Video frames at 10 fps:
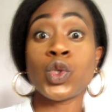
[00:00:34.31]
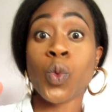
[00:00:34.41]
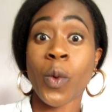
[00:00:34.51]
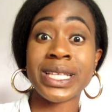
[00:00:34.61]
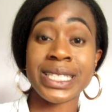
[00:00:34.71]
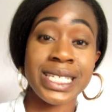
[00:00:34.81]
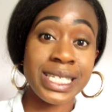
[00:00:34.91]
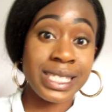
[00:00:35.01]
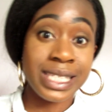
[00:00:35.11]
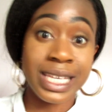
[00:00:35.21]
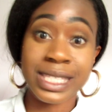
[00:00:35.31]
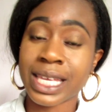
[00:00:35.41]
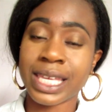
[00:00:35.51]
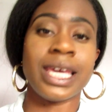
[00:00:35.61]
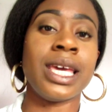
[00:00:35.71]
26
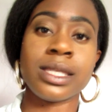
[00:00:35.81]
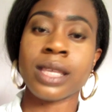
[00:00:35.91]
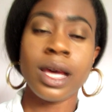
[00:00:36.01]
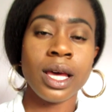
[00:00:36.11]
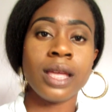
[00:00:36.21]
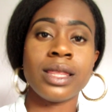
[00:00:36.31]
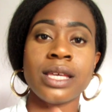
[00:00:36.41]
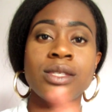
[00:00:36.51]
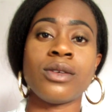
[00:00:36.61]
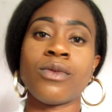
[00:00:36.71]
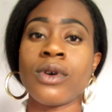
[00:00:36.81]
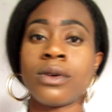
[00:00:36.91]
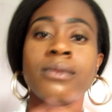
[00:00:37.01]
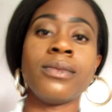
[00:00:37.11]
years. That's the wrong.